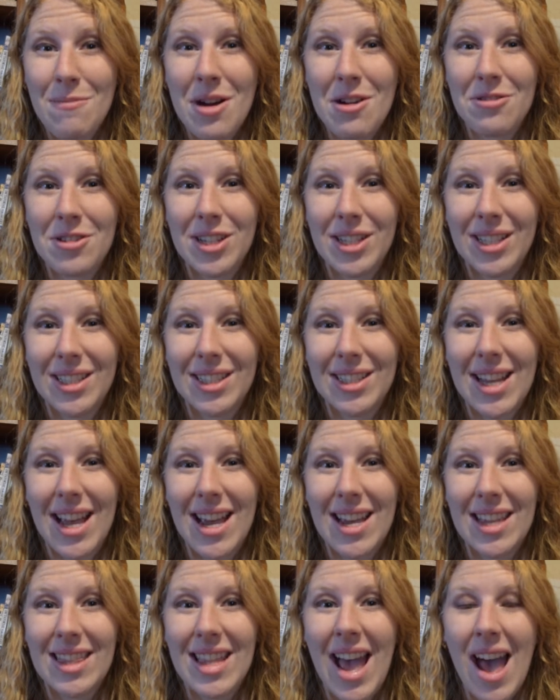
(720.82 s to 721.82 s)
emotions
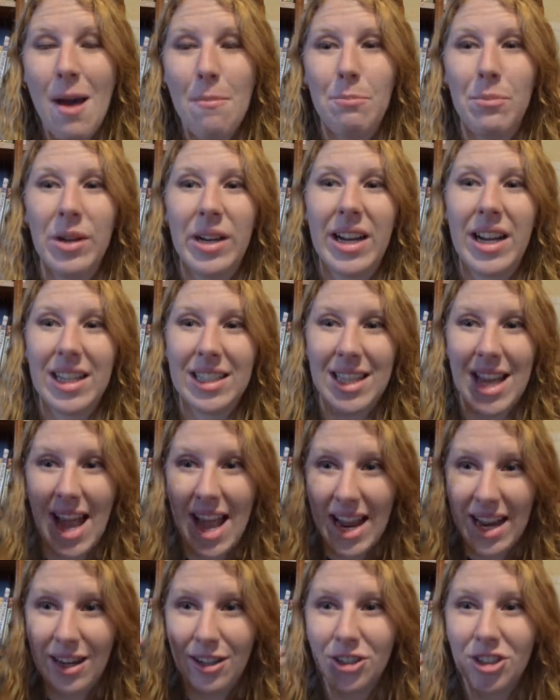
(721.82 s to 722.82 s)
like that, because
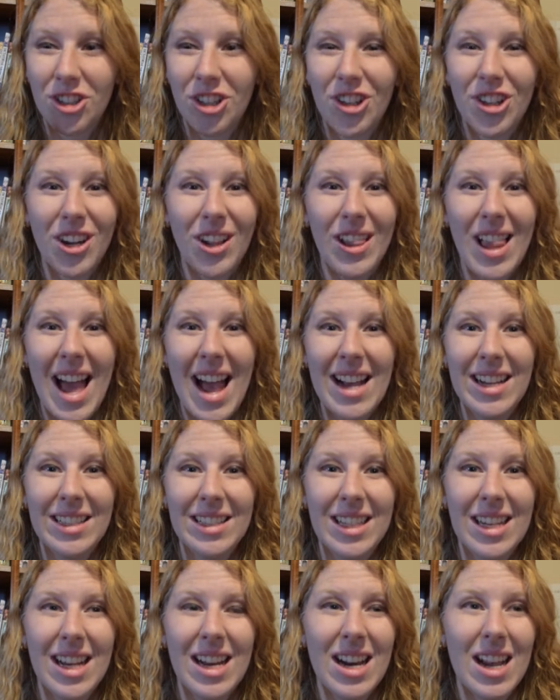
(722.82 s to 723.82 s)
I internalize
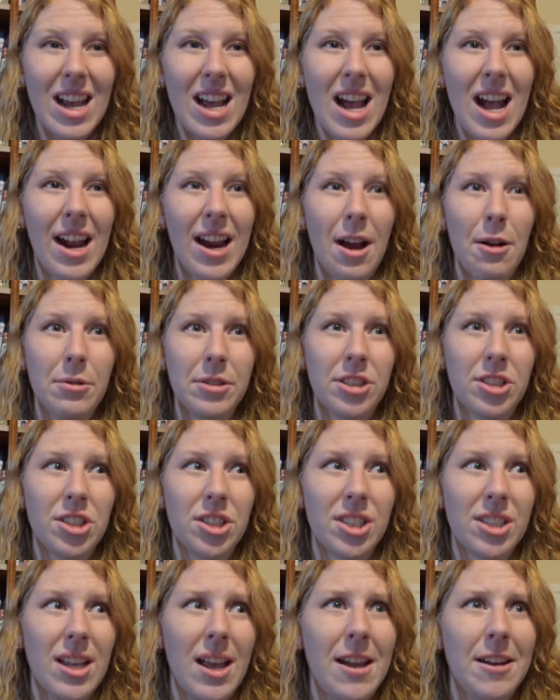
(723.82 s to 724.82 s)
it, and I was
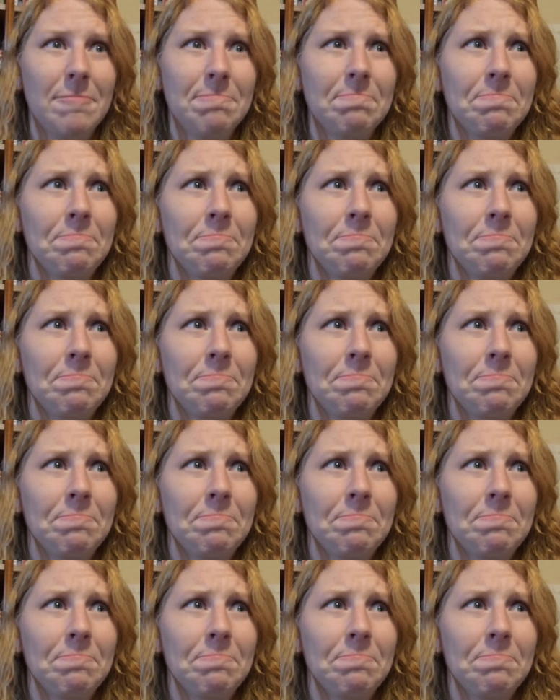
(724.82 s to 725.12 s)
just like